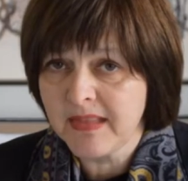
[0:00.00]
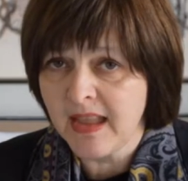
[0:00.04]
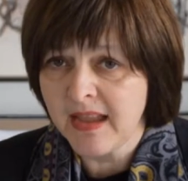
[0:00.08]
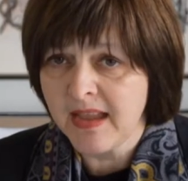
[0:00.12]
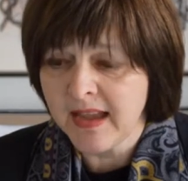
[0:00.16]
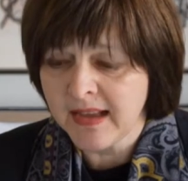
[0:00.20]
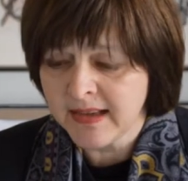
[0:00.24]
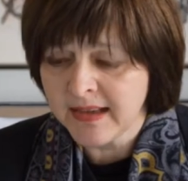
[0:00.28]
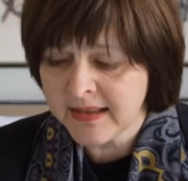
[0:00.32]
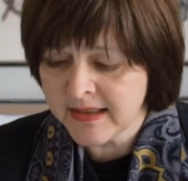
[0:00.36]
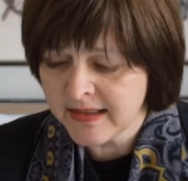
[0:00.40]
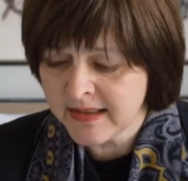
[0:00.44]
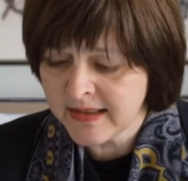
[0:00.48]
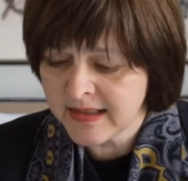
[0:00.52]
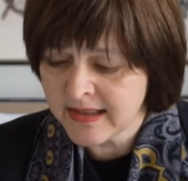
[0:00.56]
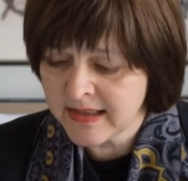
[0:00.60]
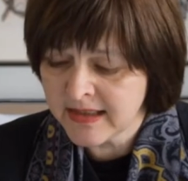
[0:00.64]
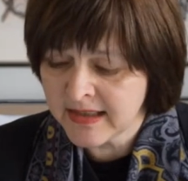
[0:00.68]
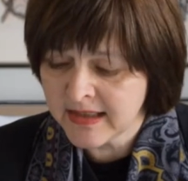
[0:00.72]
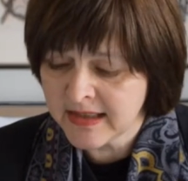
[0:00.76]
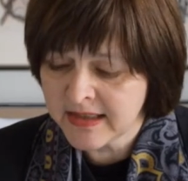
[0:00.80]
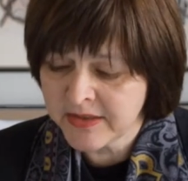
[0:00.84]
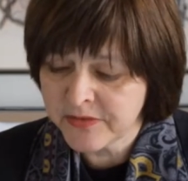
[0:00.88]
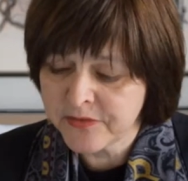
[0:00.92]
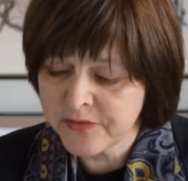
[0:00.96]
And in
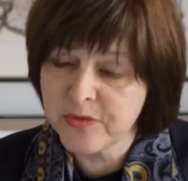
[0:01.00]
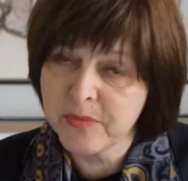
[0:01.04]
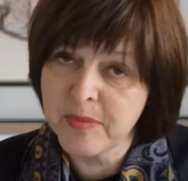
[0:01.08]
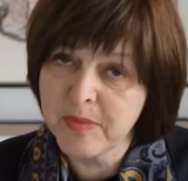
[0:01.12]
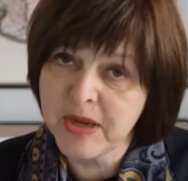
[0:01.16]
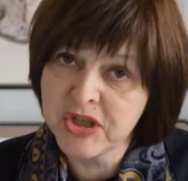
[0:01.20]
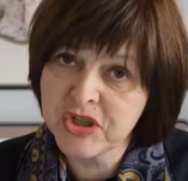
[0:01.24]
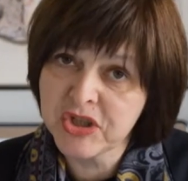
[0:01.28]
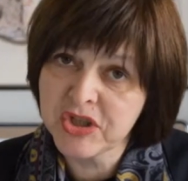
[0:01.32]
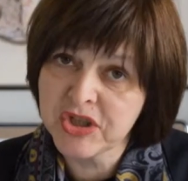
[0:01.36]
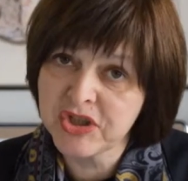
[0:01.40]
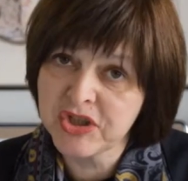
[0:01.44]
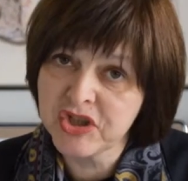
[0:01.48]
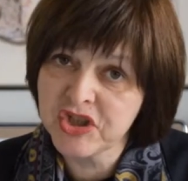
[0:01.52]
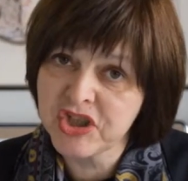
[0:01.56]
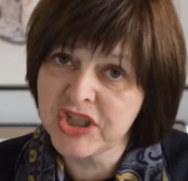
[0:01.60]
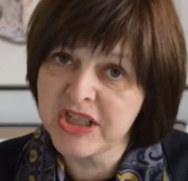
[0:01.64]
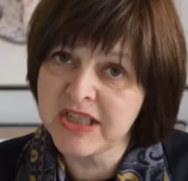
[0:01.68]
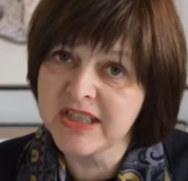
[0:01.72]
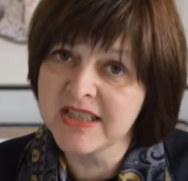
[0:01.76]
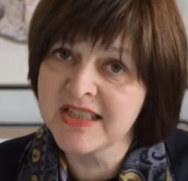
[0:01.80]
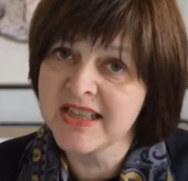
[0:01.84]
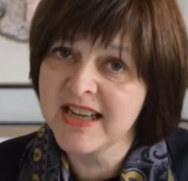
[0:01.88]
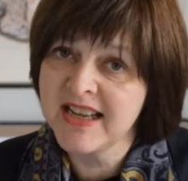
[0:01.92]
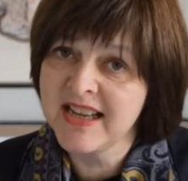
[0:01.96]
the information
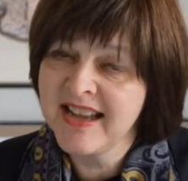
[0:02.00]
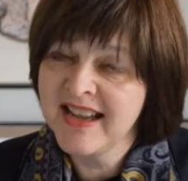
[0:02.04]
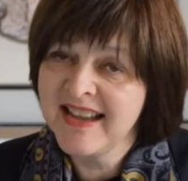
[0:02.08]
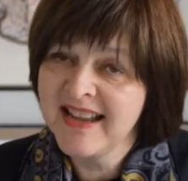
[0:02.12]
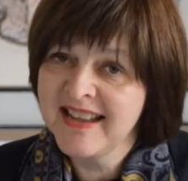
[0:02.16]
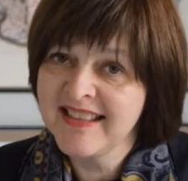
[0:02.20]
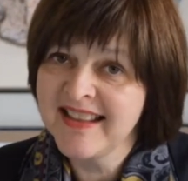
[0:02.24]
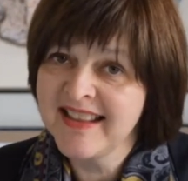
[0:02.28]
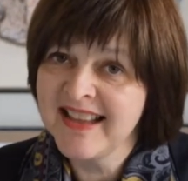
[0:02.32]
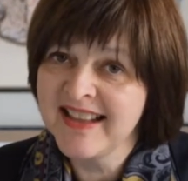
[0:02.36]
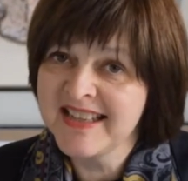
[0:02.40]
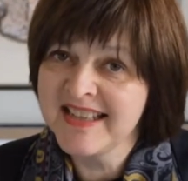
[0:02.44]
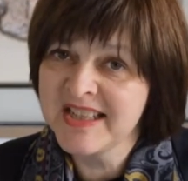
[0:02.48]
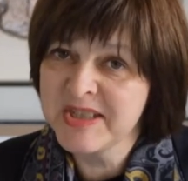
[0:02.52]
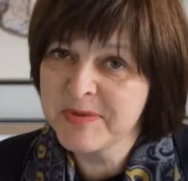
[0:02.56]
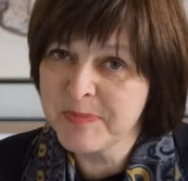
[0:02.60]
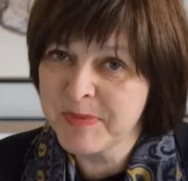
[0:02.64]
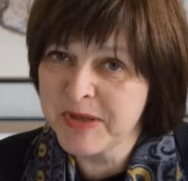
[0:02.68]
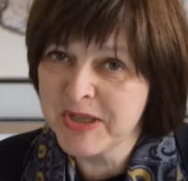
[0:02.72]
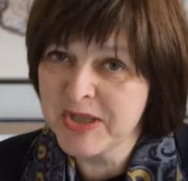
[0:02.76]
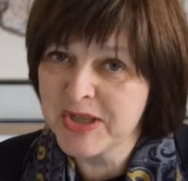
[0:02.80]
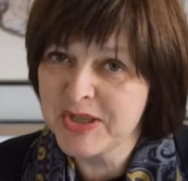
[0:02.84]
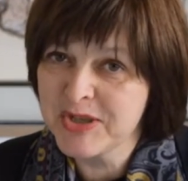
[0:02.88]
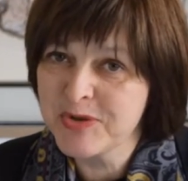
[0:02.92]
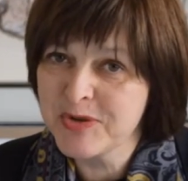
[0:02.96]
sheet that has
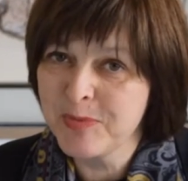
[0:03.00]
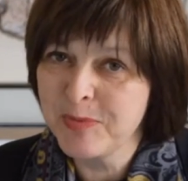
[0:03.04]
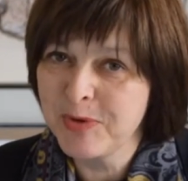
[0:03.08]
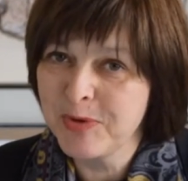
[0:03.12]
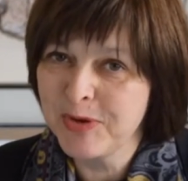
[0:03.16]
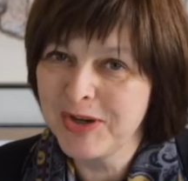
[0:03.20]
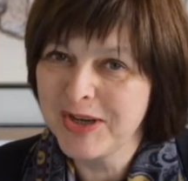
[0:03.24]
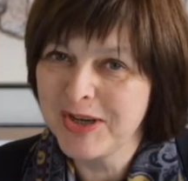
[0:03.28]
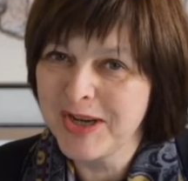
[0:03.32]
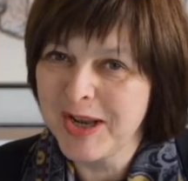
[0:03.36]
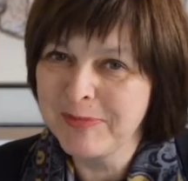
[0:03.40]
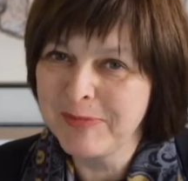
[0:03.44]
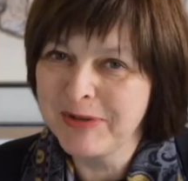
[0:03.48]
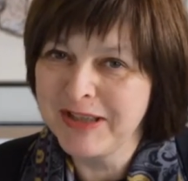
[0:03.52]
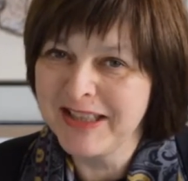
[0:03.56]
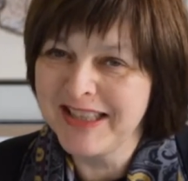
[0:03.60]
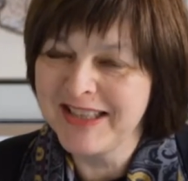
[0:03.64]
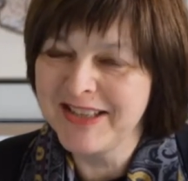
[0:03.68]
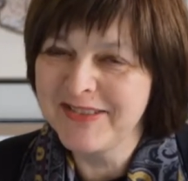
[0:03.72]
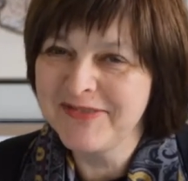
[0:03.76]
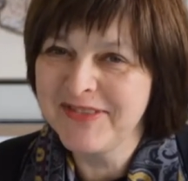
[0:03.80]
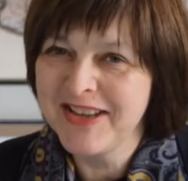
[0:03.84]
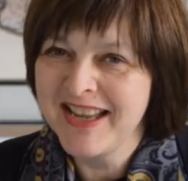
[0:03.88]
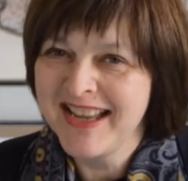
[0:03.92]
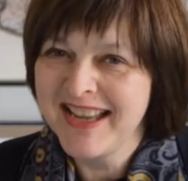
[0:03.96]
been distributed, I
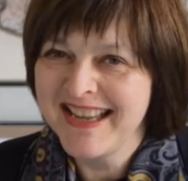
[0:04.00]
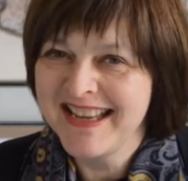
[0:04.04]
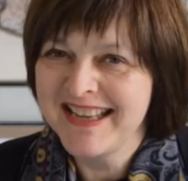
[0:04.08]
believe,